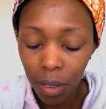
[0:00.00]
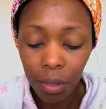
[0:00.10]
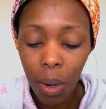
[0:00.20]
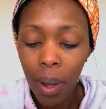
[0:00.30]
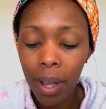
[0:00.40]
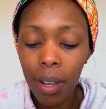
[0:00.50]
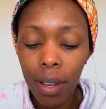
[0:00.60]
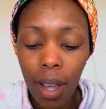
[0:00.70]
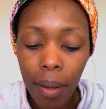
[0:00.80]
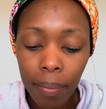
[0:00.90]
you have no
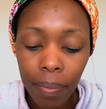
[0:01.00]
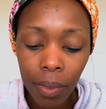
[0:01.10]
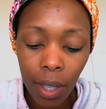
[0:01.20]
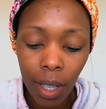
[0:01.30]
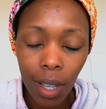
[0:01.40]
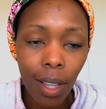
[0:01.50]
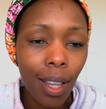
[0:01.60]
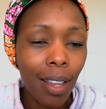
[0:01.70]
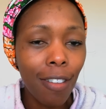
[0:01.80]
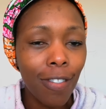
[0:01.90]
idea
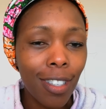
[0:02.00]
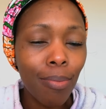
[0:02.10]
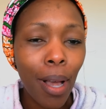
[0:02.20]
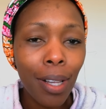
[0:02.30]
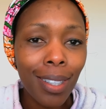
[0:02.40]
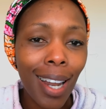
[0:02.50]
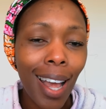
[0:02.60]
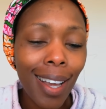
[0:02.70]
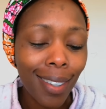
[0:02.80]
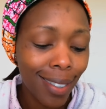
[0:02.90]
smells
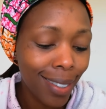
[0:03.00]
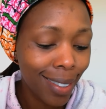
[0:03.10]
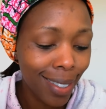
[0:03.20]
nice.